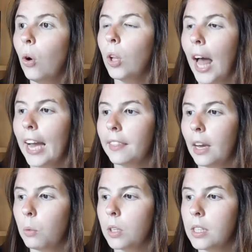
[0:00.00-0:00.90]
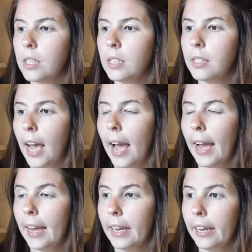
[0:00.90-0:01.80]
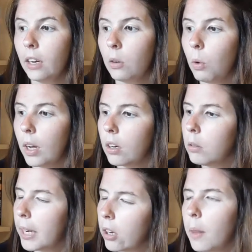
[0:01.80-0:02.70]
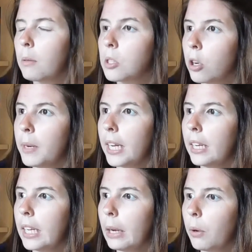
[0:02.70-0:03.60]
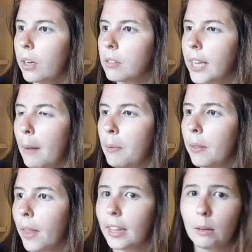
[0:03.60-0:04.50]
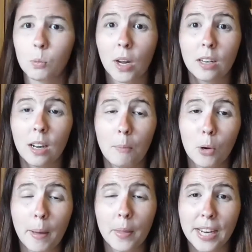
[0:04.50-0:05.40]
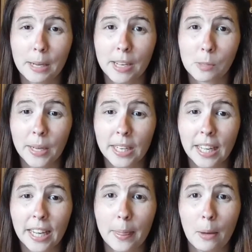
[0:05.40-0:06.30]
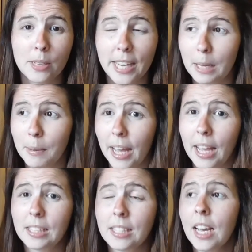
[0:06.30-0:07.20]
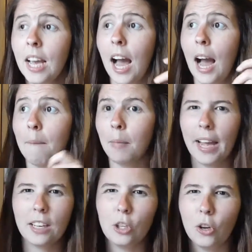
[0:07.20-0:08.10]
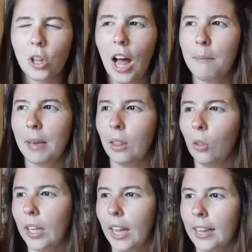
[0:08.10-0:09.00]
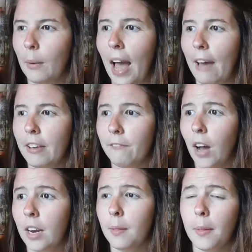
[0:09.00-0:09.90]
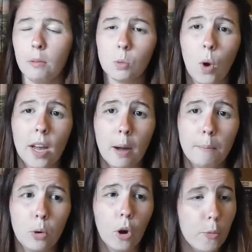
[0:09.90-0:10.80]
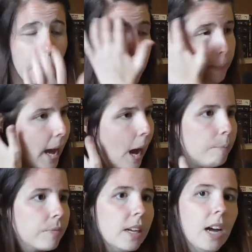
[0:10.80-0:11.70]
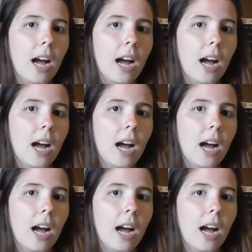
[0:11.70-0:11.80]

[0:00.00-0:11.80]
Or like there was a one, oh my god, there were so many in here. What else happened? Like there was one, a book about the teddy bears picnic, and there were teddy bears, like, you know, climbing and looking like they were having fun. And there was one, a book open about